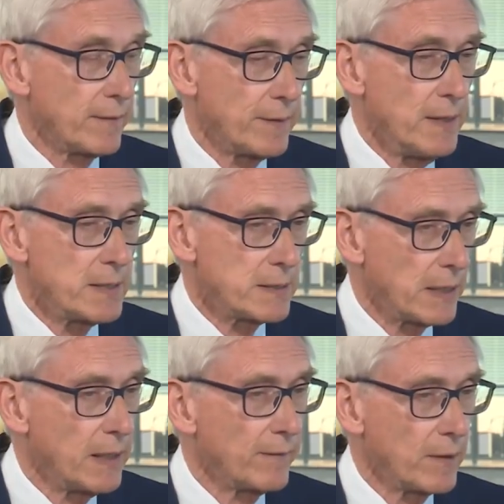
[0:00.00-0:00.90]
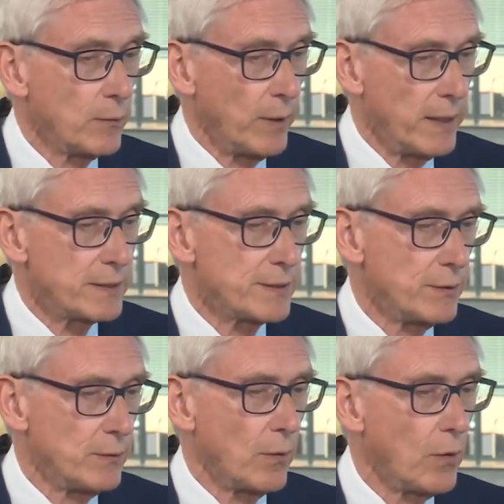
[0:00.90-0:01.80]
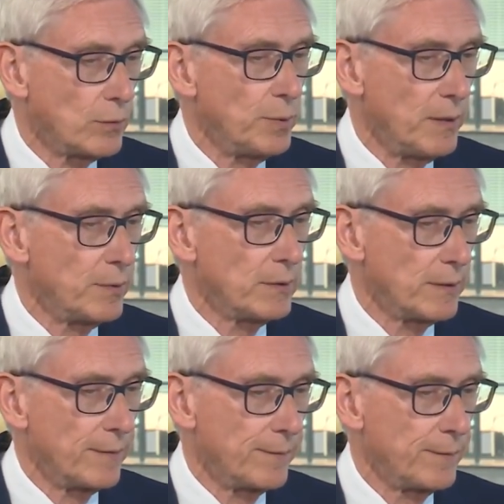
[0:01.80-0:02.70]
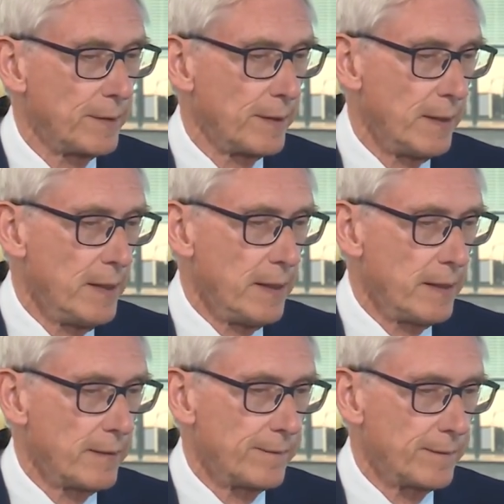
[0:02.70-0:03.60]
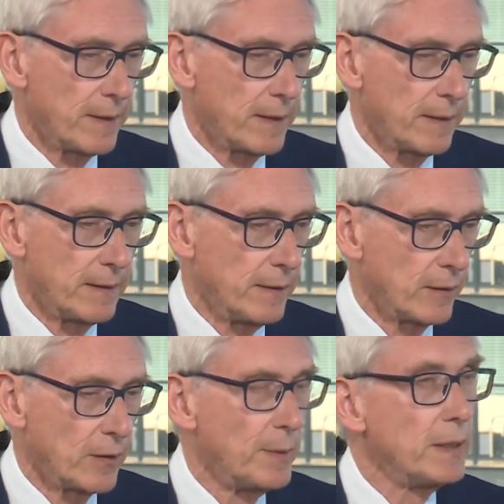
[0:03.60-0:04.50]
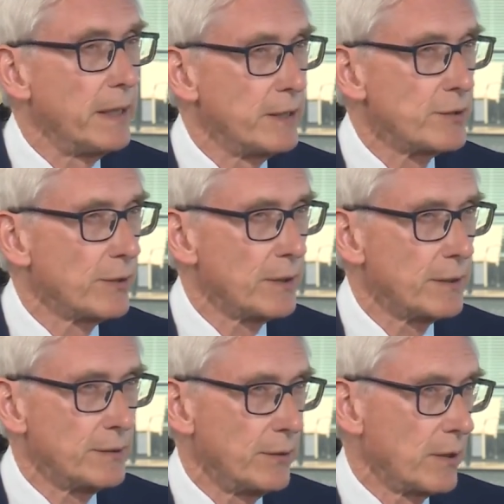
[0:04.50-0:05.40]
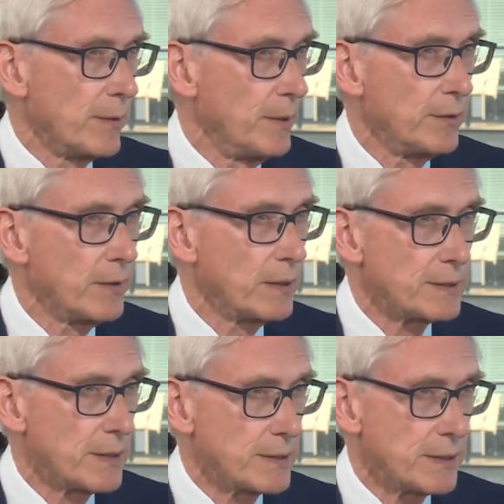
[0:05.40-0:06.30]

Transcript: to have significant ways to hold people if they're going to be a danger to the community. It's